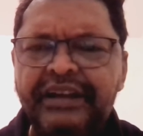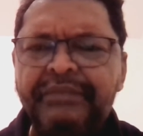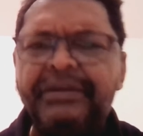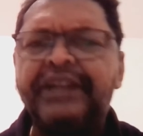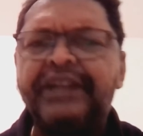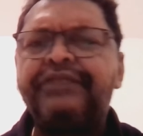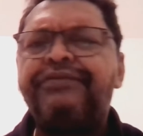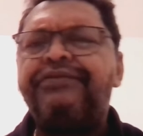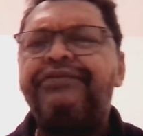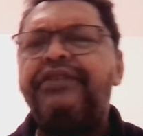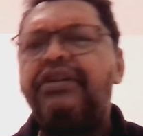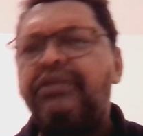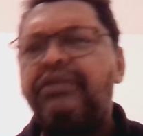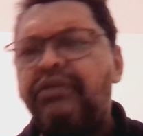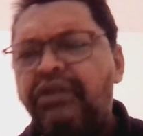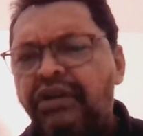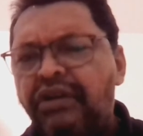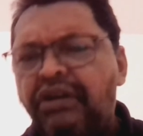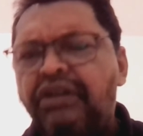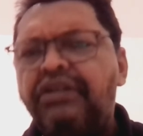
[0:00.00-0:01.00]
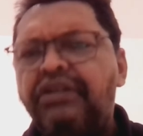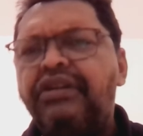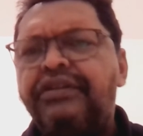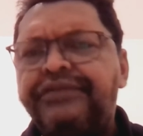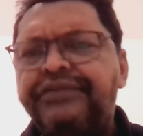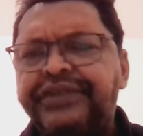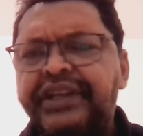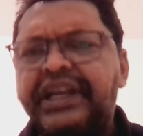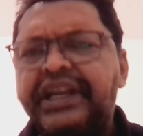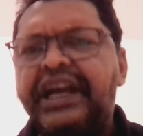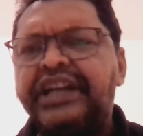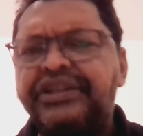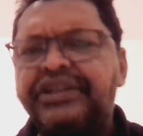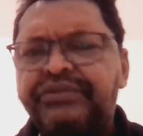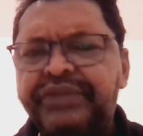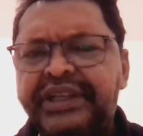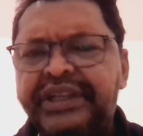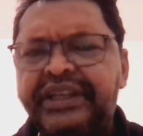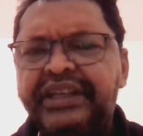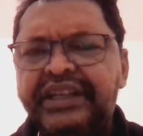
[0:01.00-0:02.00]
but for all of the
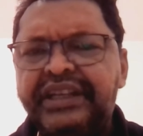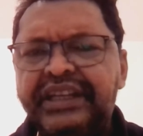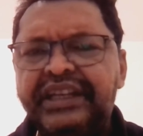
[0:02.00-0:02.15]
country,